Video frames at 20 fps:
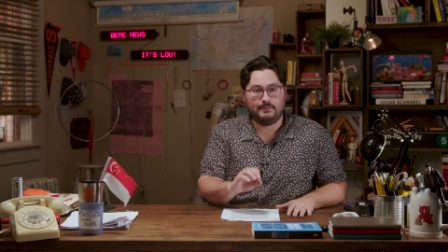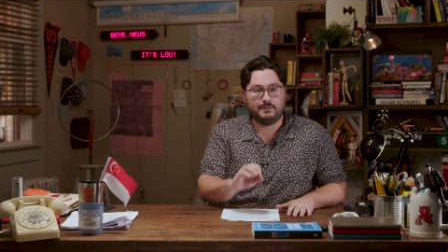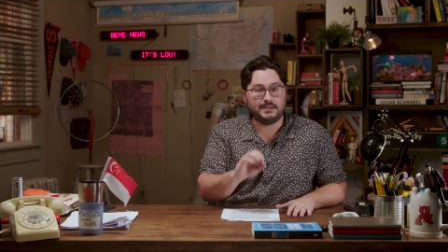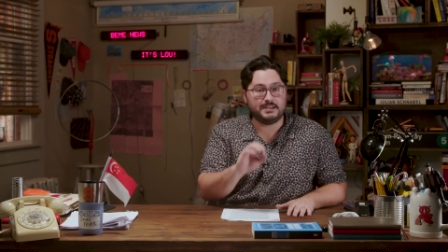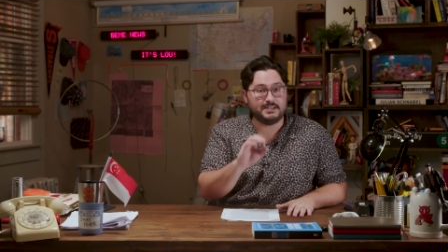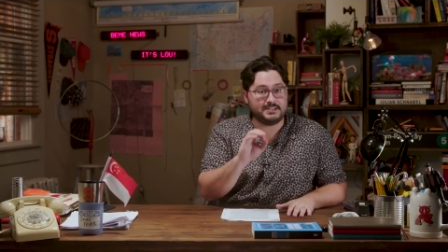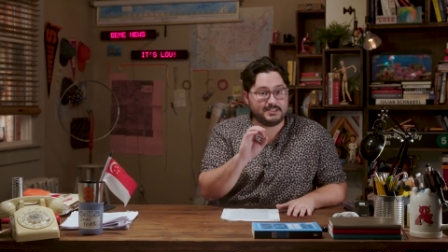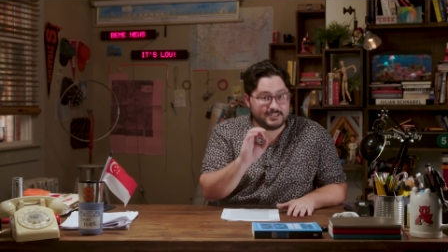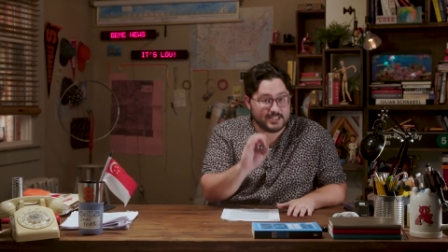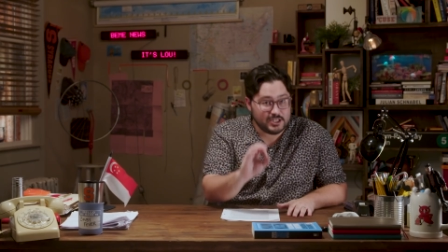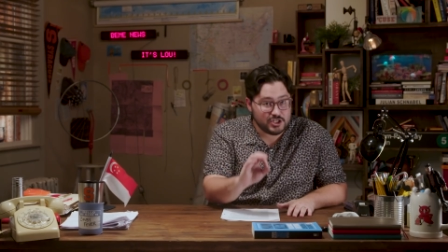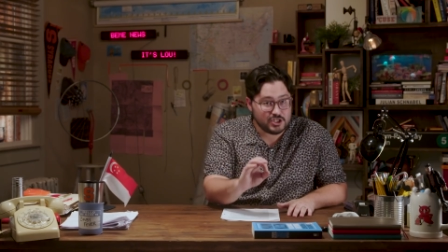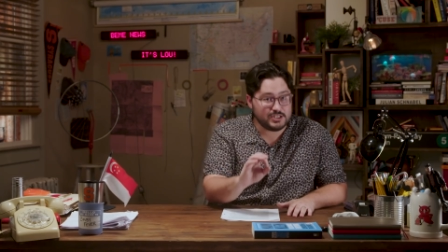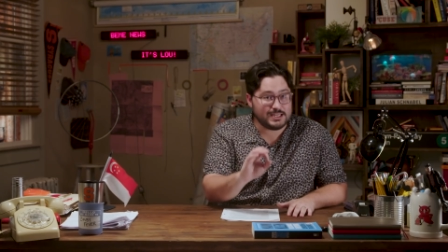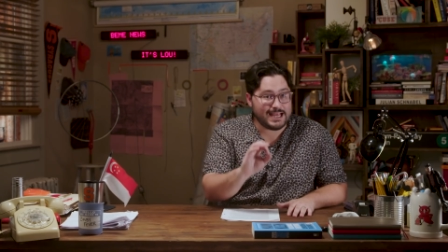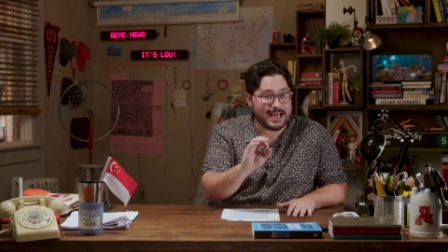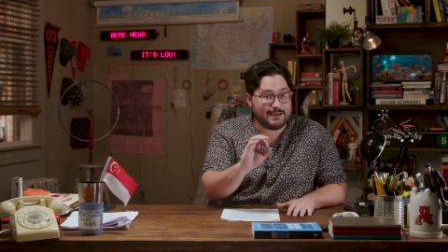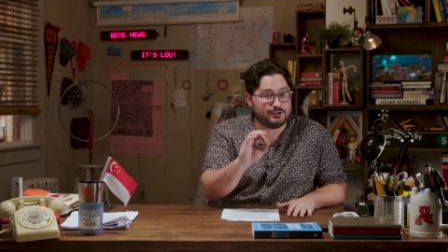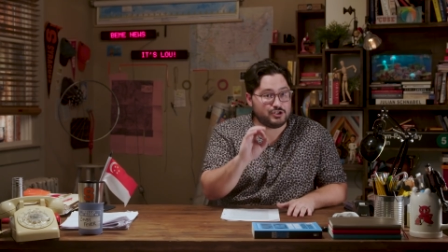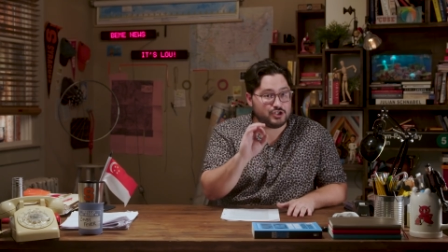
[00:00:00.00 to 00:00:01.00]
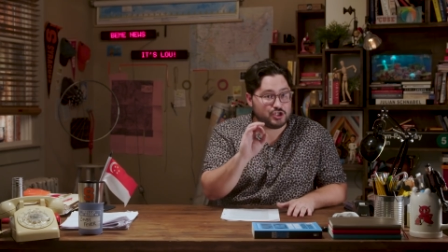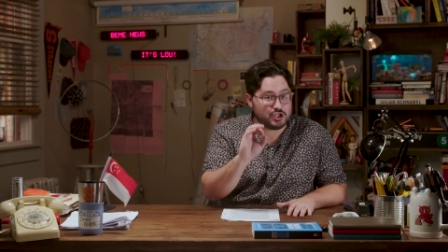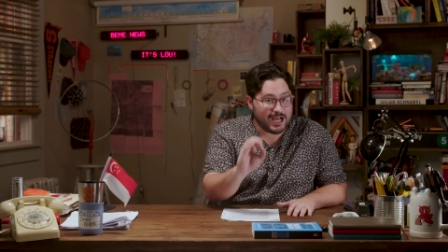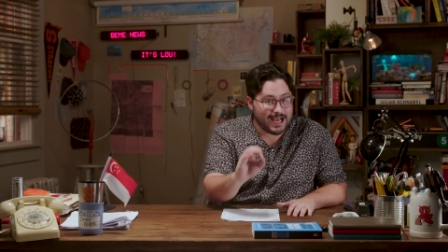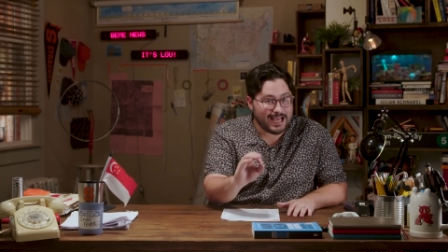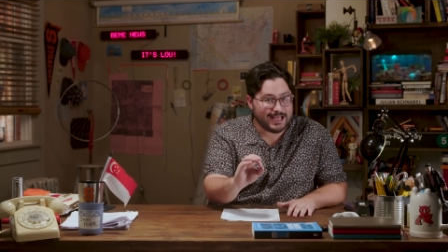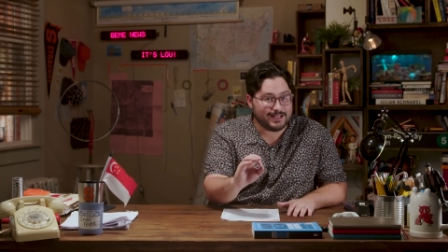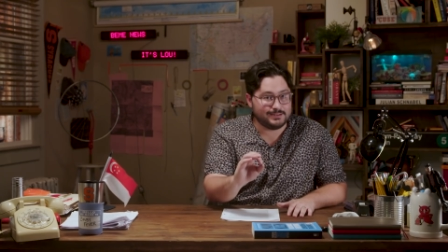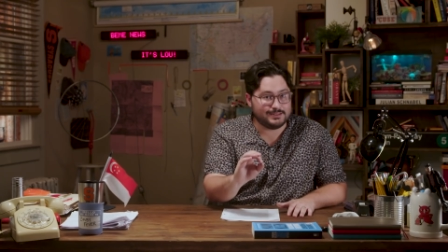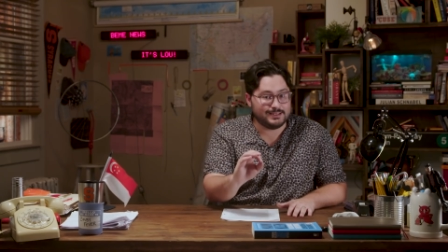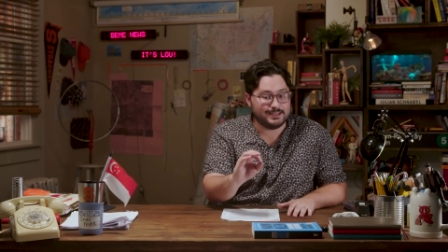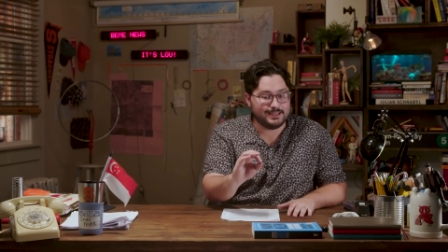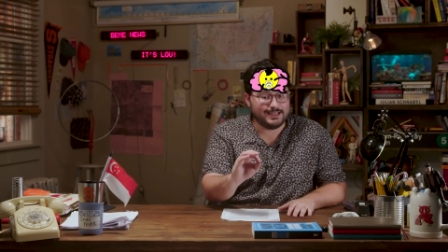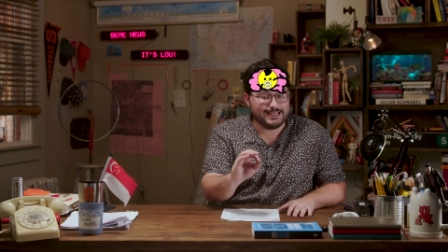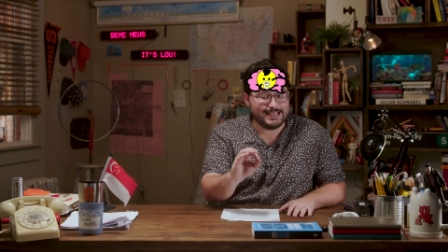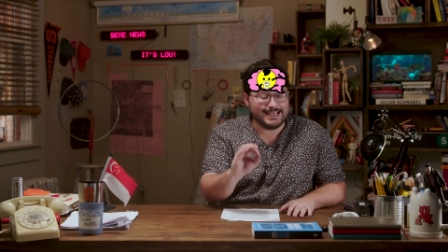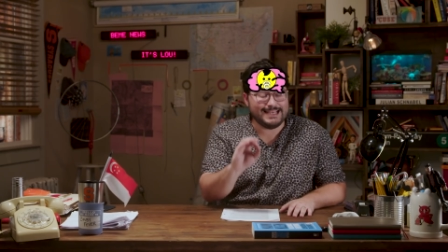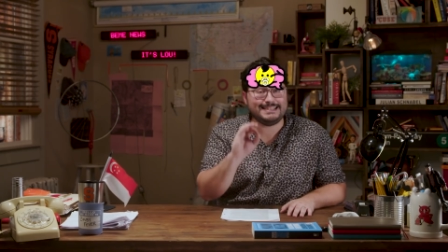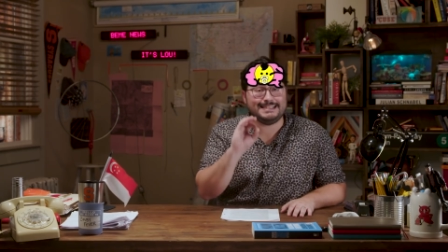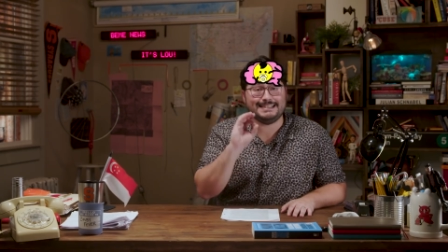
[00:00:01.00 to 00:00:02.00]
The decision to have a child
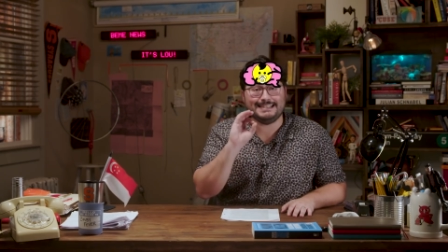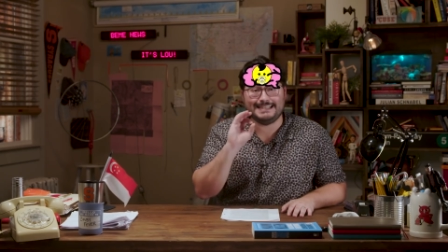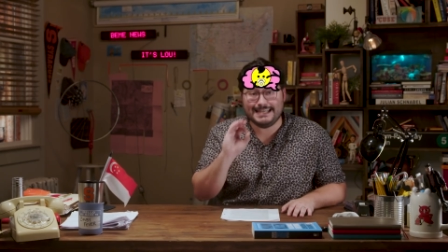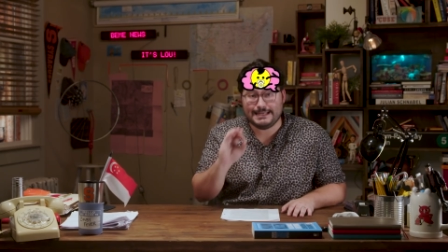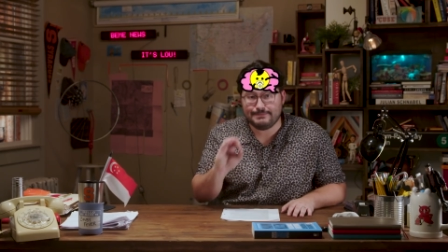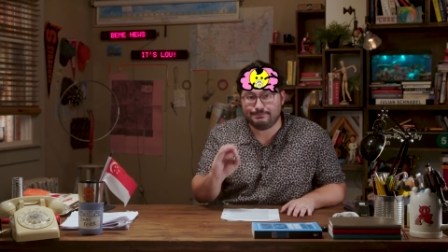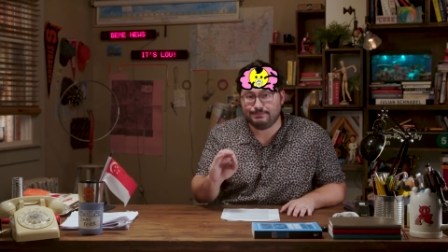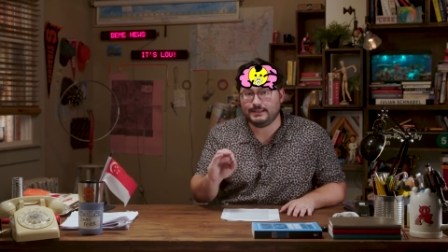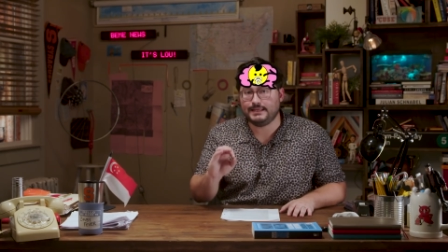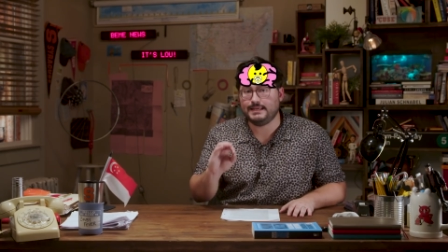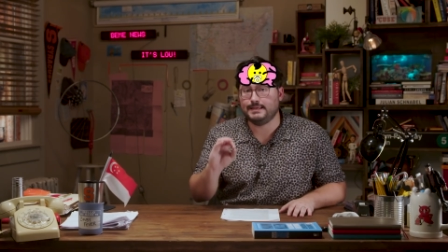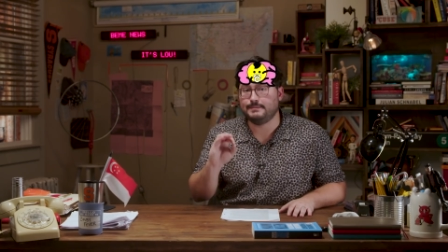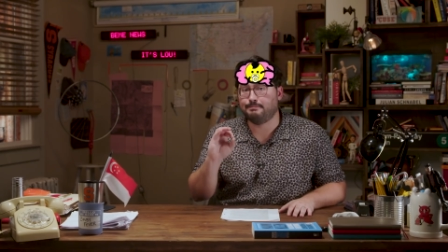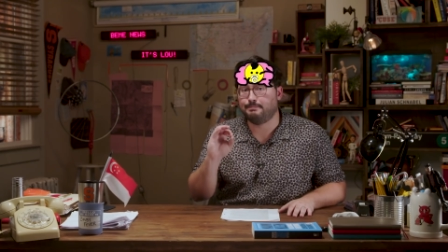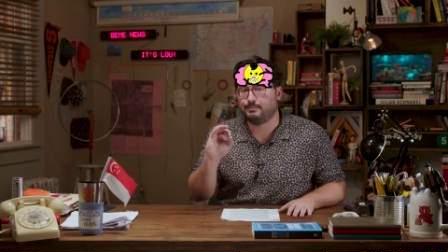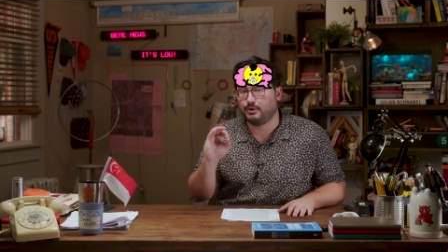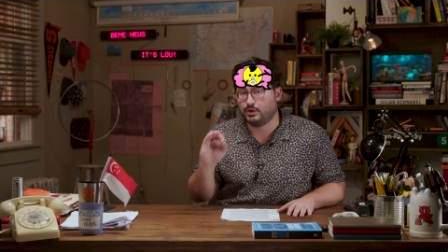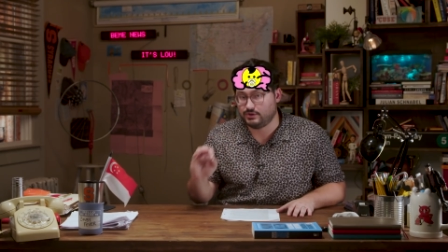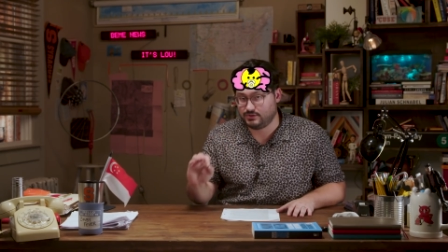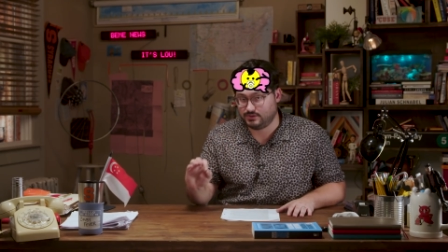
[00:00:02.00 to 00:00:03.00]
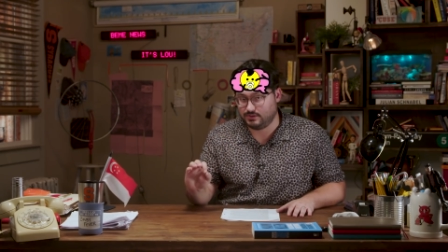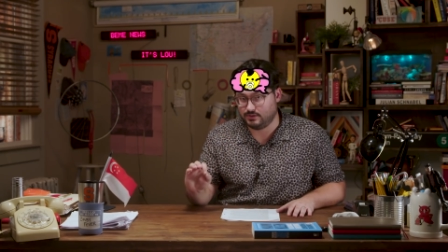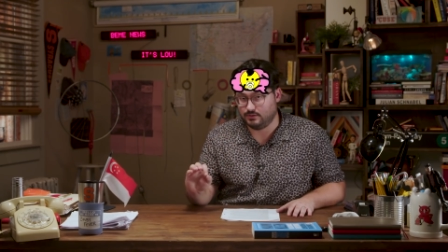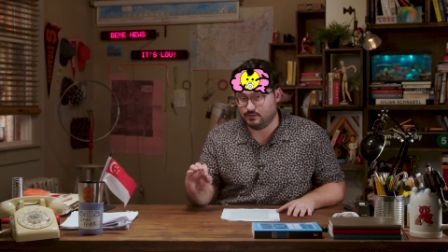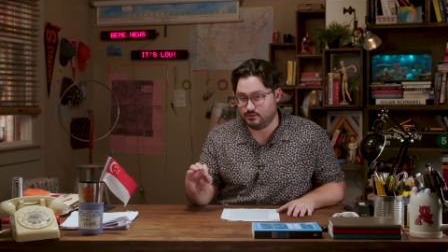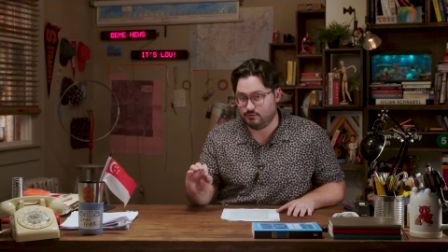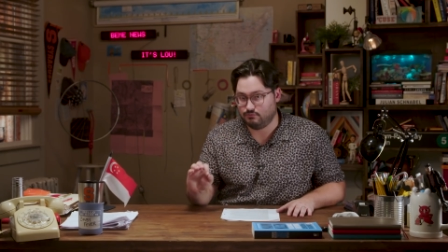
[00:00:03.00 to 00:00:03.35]
is deeply personal.